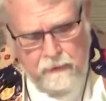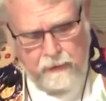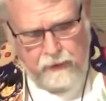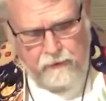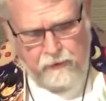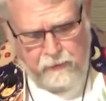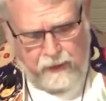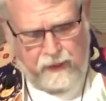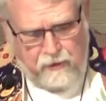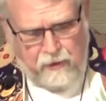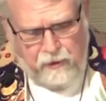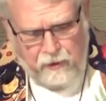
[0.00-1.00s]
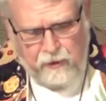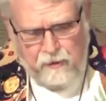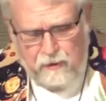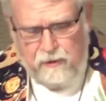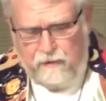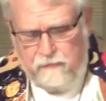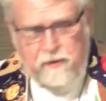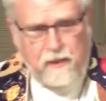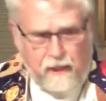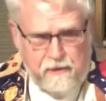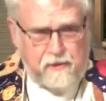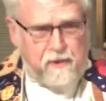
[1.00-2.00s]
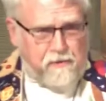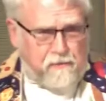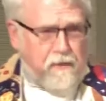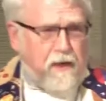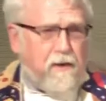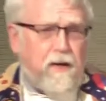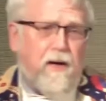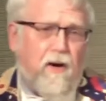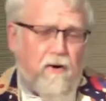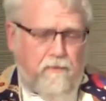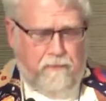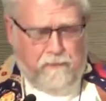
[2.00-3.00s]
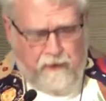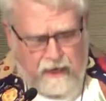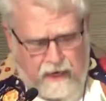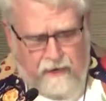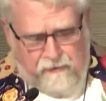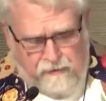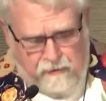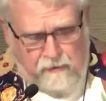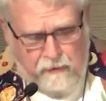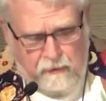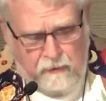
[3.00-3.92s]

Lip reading: And the great hurler of suns, his very own father,